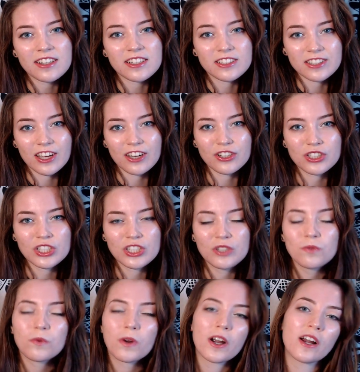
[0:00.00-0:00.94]

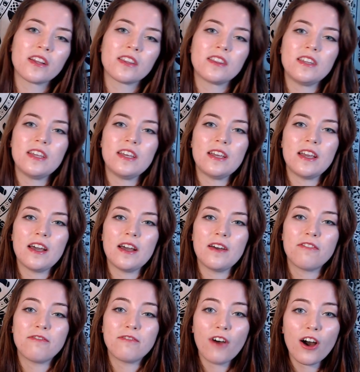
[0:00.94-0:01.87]
discussion, where the
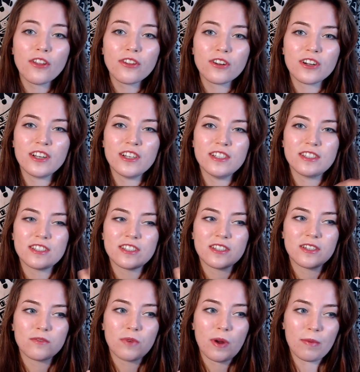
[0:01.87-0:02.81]
father is
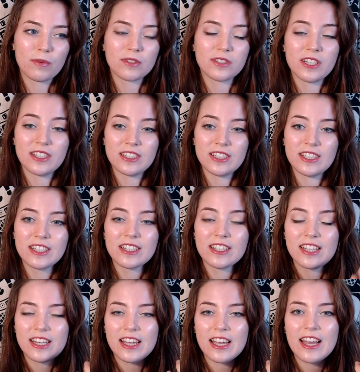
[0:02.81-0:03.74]
representing
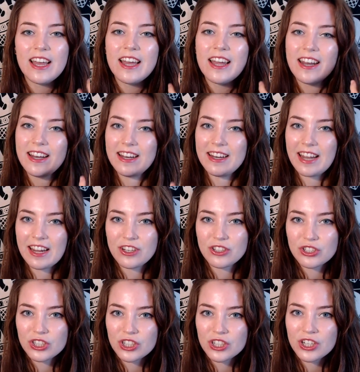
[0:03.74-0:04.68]
the
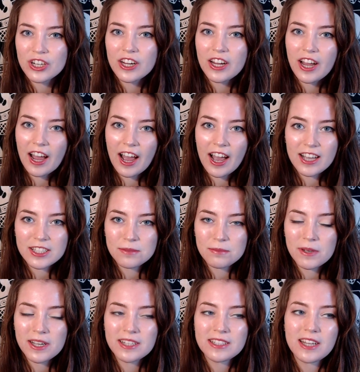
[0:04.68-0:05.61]
nature
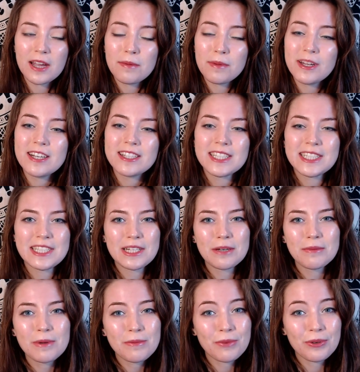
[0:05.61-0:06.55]
aspect. I mean, it's a little
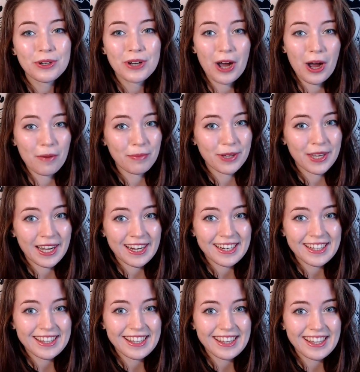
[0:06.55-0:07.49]
bit more
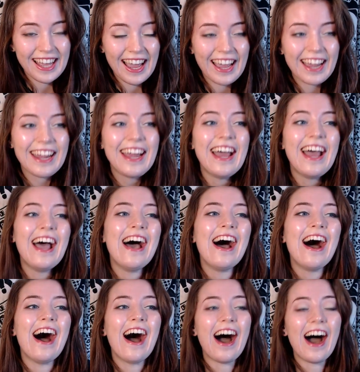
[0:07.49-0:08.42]
complicated than that.
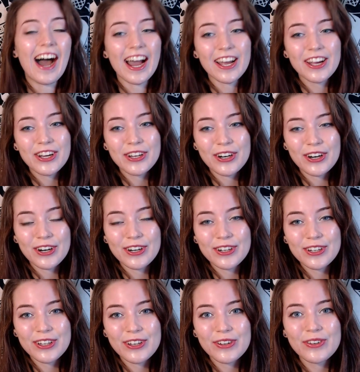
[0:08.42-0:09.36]
I could
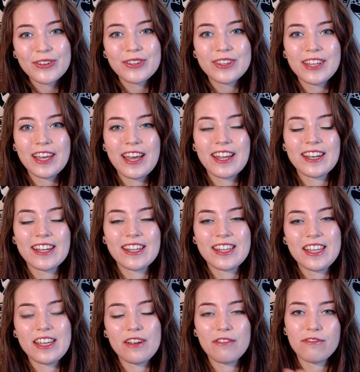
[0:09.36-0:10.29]
argue that
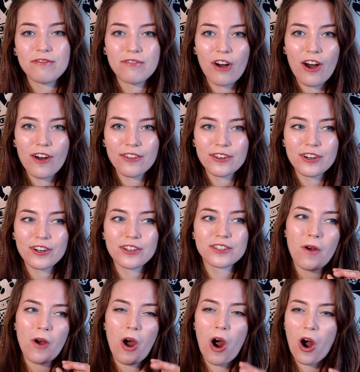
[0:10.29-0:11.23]
the
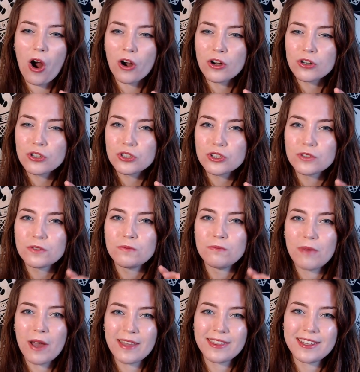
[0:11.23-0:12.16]
father's harsh
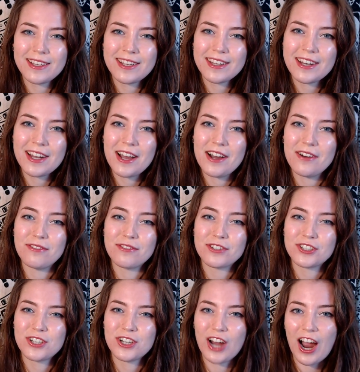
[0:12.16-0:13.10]
method of
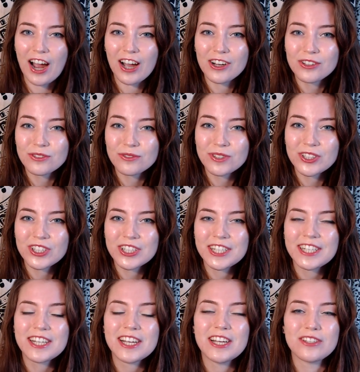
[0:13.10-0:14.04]
child
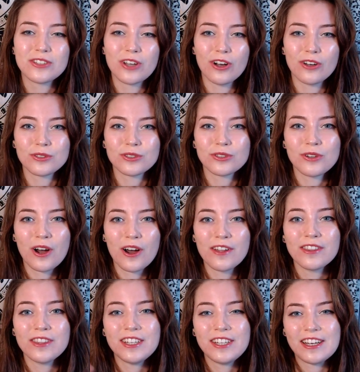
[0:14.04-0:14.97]
rearing is also
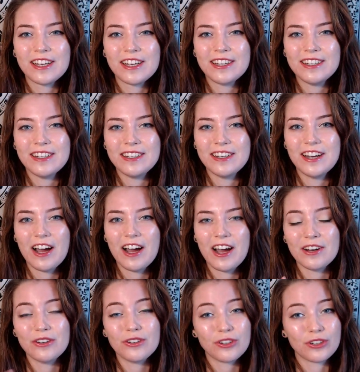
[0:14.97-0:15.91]
on the
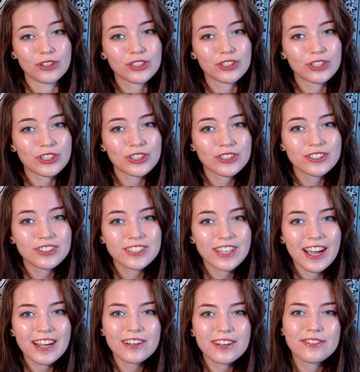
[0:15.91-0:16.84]
nurture
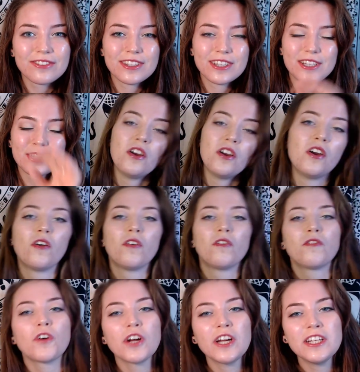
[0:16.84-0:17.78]
side of things. But
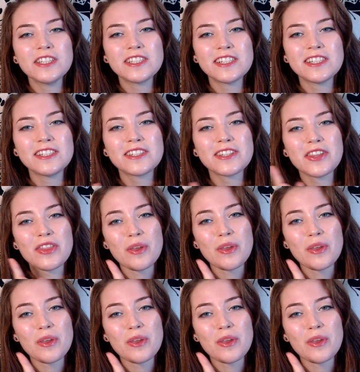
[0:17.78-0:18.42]
for instance, the